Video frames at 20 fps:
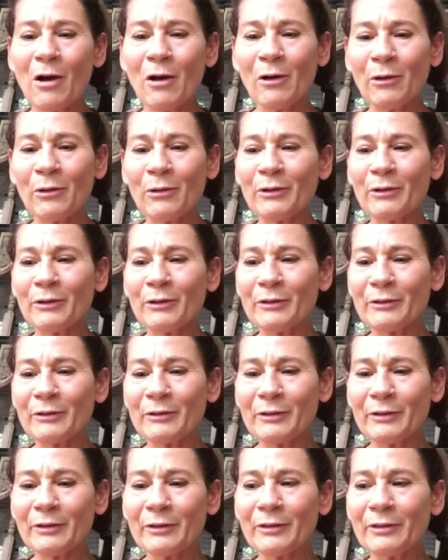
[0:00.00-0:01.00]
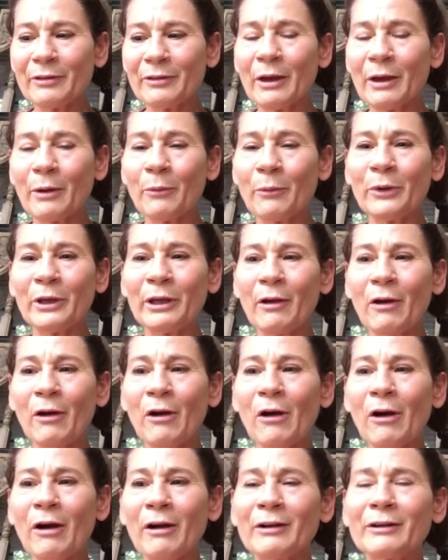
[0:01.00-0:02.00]
all that we
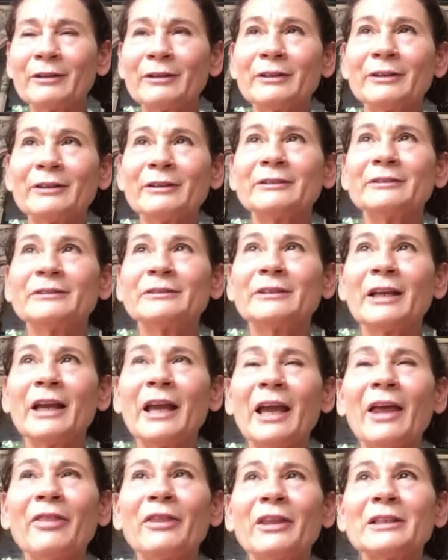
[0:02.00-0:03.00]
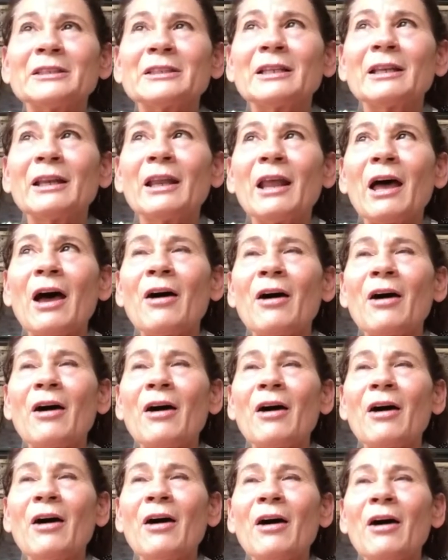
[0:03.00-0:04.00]
are, and this love
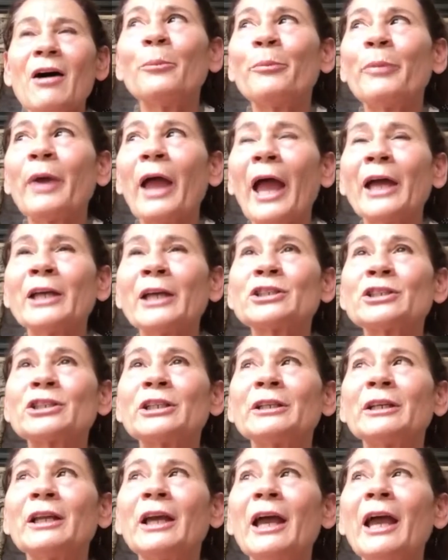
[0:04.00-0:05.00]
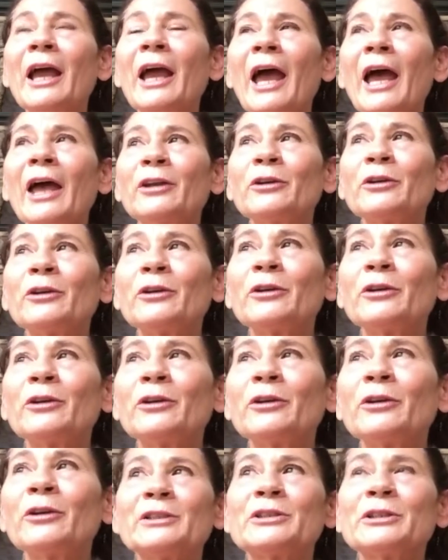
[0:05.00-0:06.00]
and compassion and
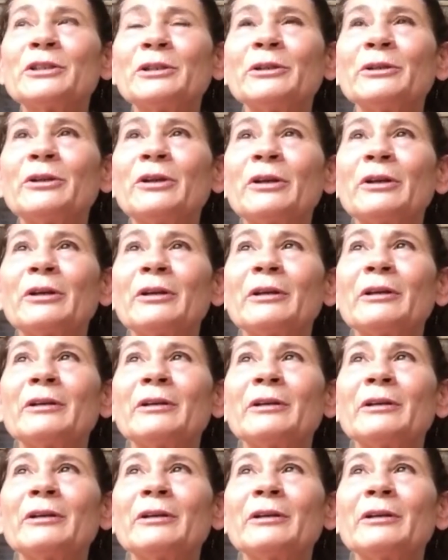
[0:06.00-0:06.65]
gratitude.